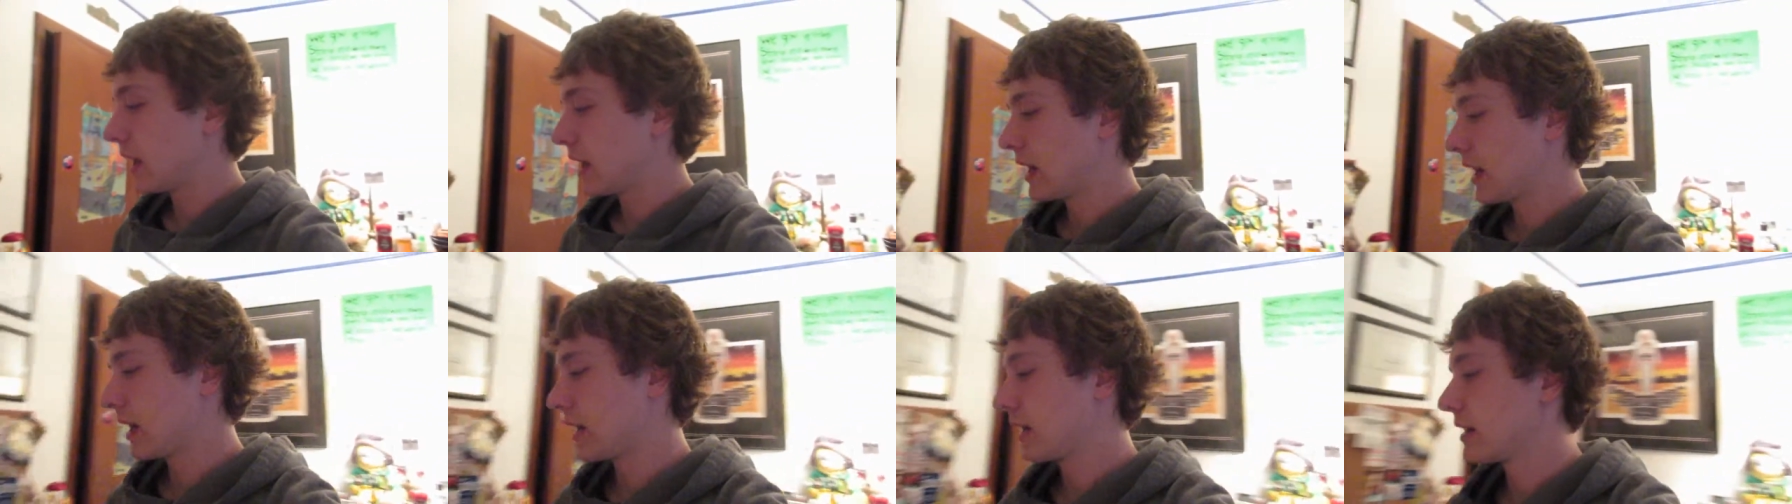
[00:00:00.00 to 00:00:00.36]

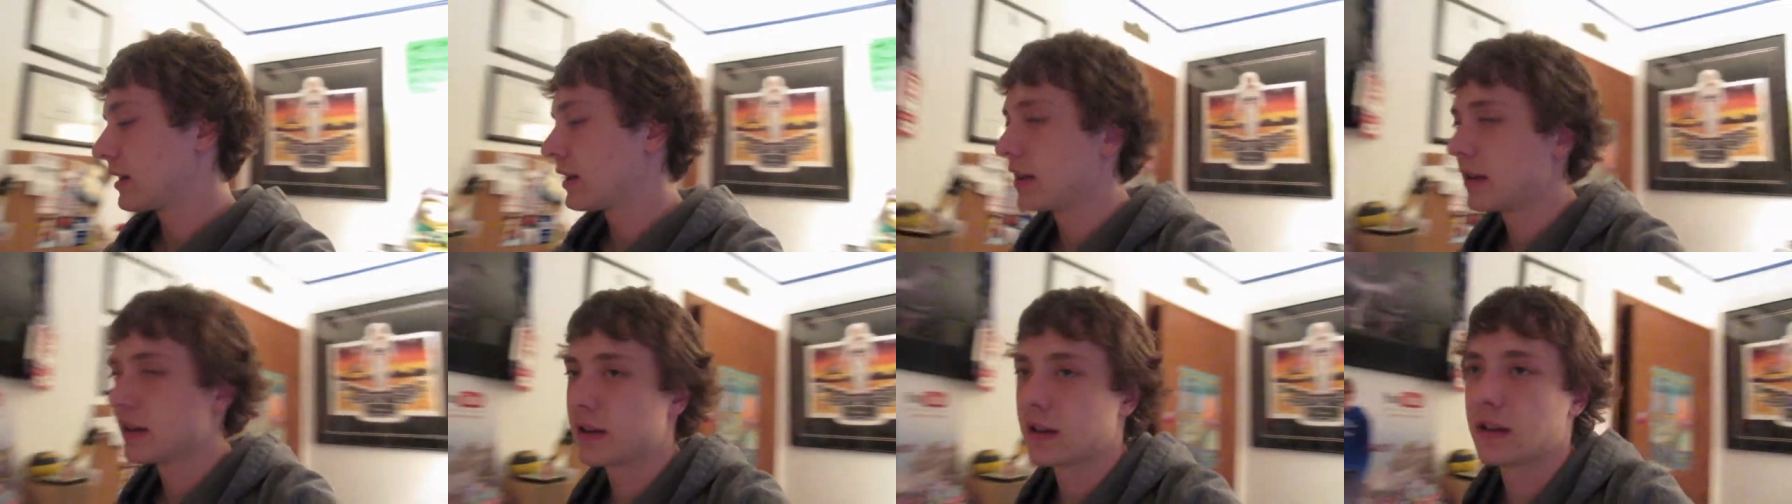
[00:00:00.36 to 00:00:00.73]

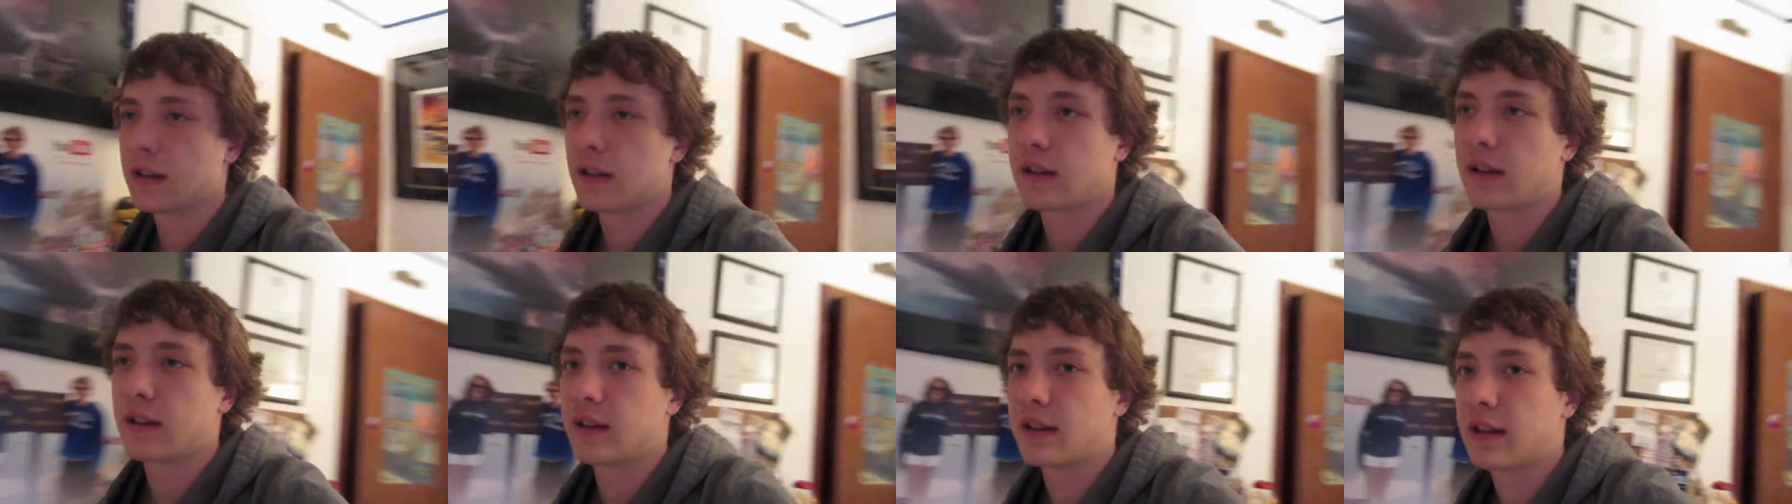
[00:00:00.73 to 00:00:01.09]
and
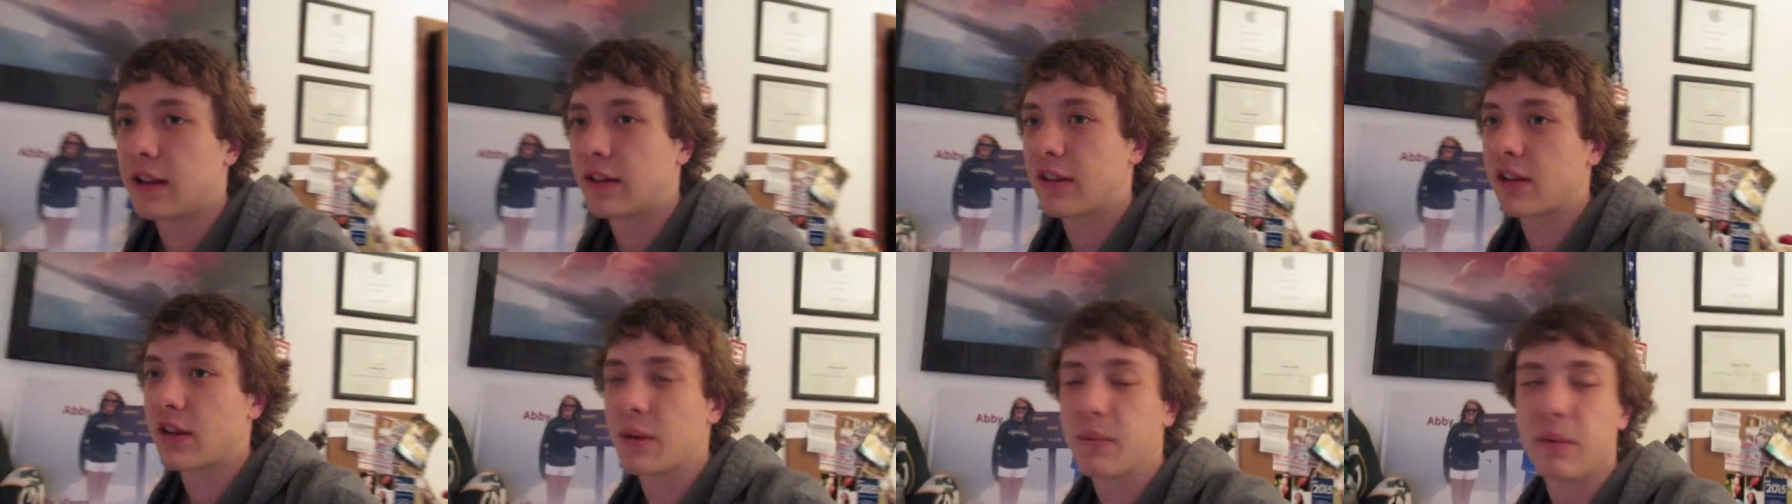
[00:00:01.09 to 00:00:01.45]

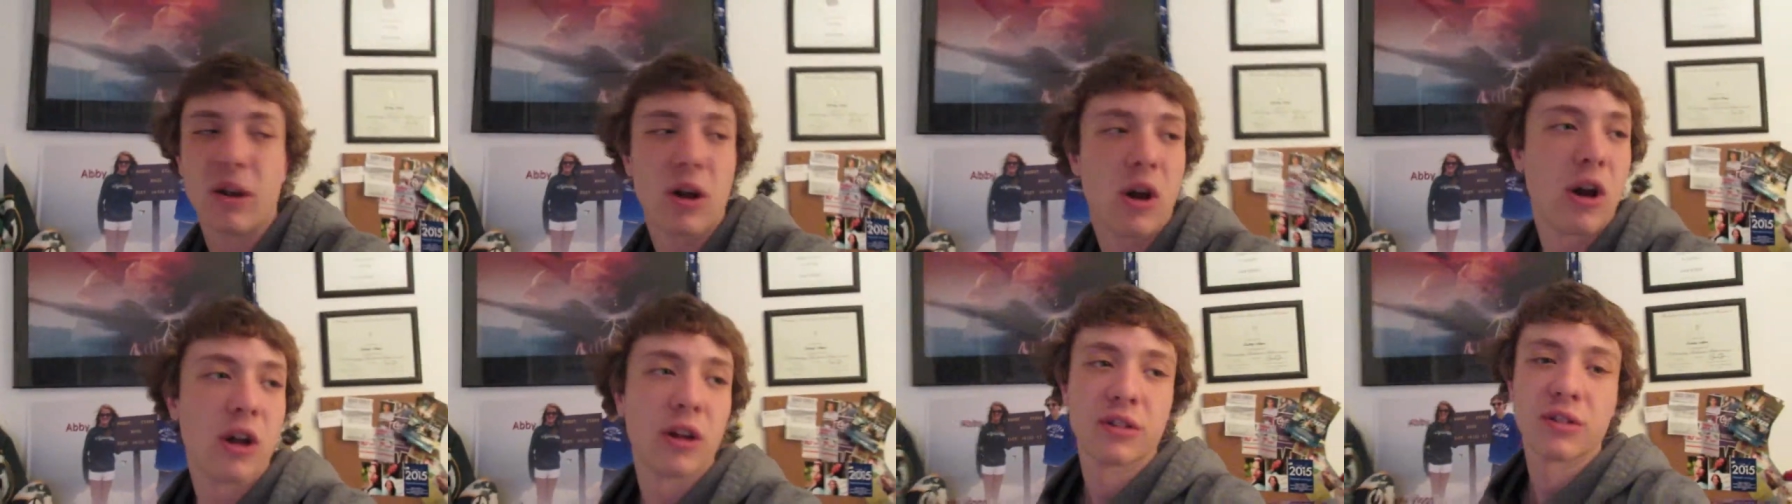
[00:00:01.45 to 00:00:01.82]
that's gonna
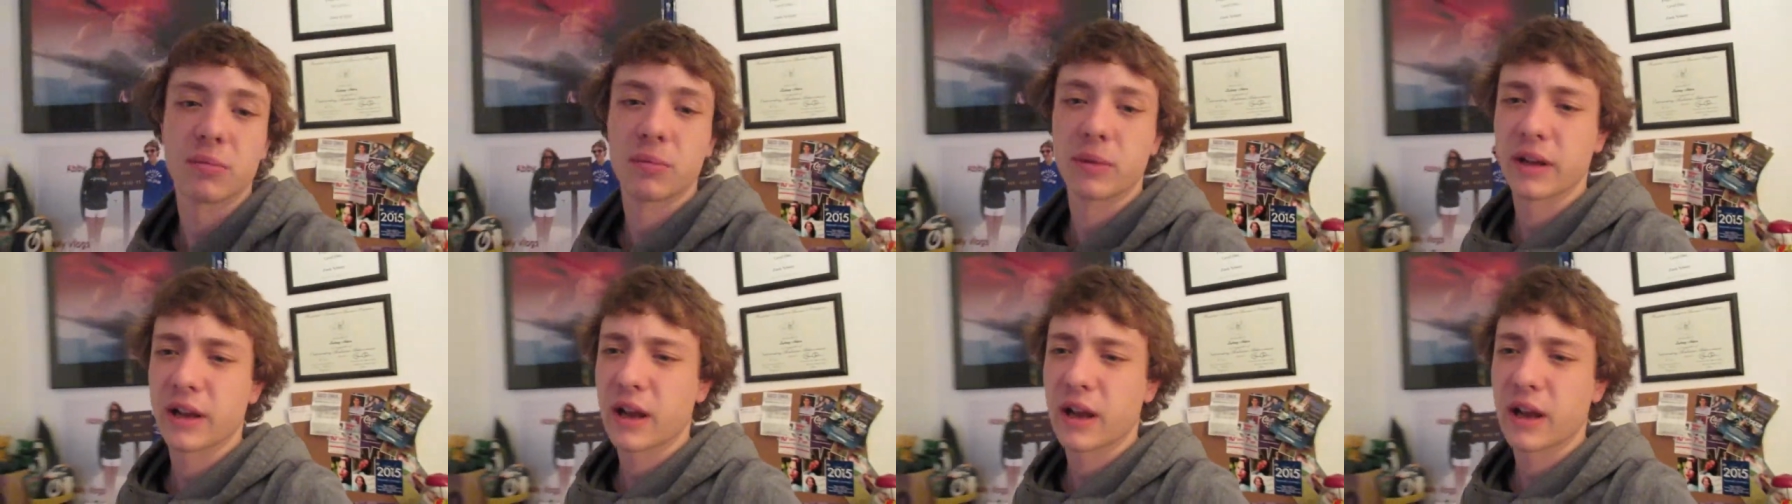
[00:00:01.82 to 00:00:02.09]
be awesome.